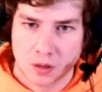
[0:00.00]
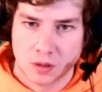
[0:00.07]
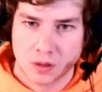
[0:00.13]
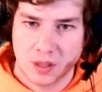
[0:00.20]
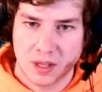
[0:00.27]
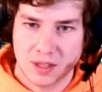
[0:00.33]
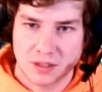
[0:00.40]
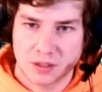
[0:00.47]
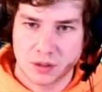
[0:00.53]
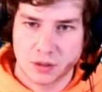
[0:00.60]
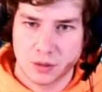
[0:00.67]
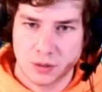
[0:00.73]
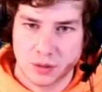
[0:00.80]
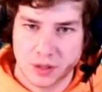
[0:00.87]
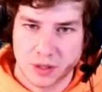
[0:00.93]
Yeah, let's
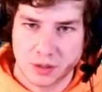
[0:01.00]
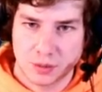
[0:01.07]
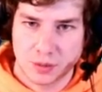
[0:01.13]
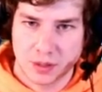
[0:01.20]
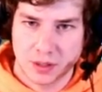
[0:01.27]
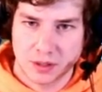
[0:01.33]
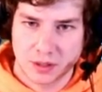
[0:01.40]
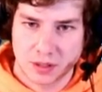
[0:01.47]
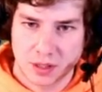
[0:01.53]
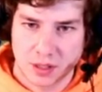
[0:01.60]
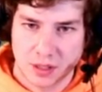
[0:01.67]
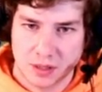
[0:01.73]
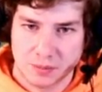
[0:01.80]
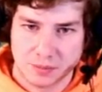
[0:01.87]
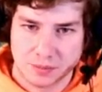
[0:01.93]
go this way this
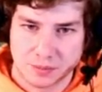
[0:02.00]
time.